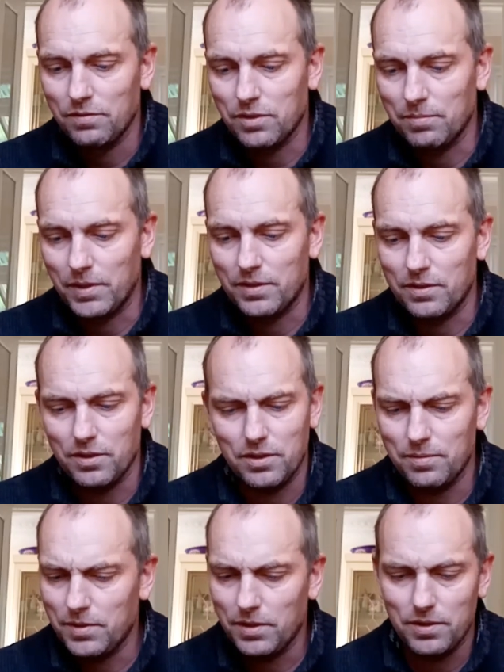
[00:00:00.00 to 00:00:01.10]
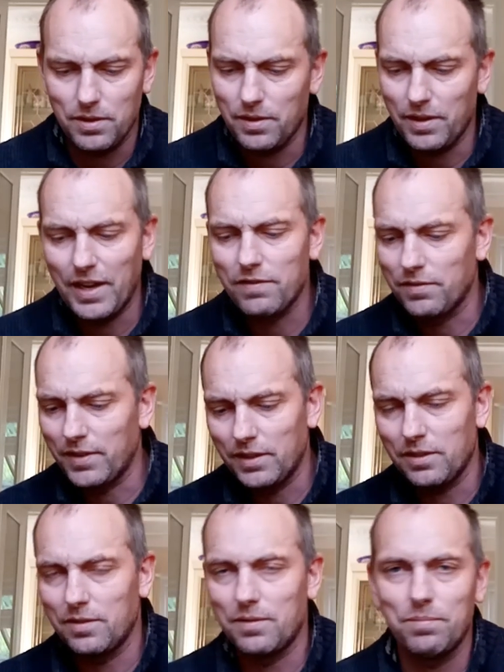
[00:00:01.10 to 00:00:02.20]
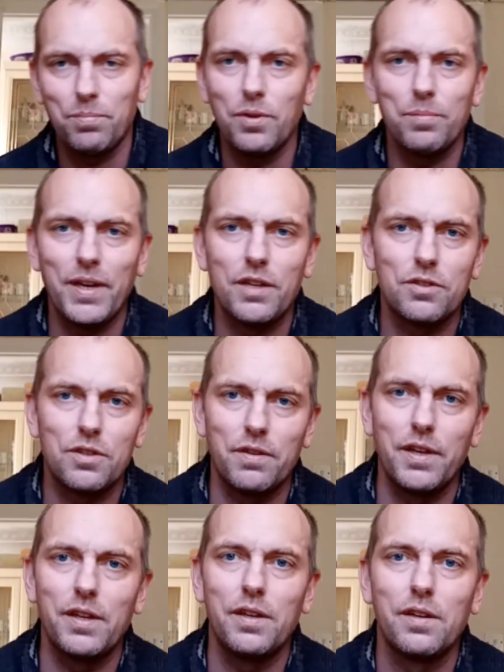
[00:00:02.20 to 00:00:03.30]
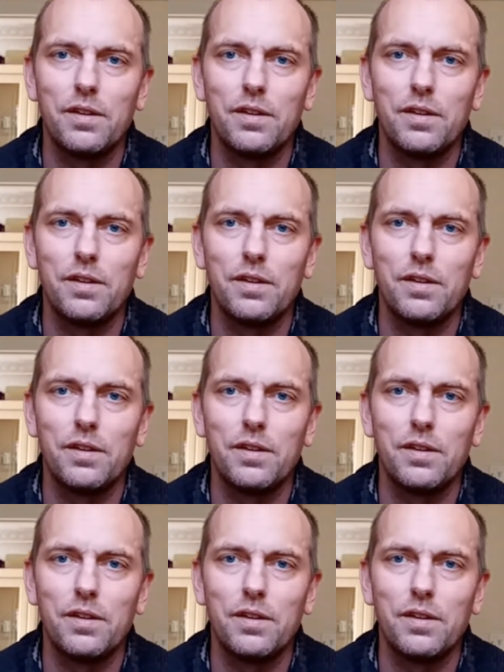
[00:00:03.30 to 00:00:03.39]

my just everything. Just put a bit extra in,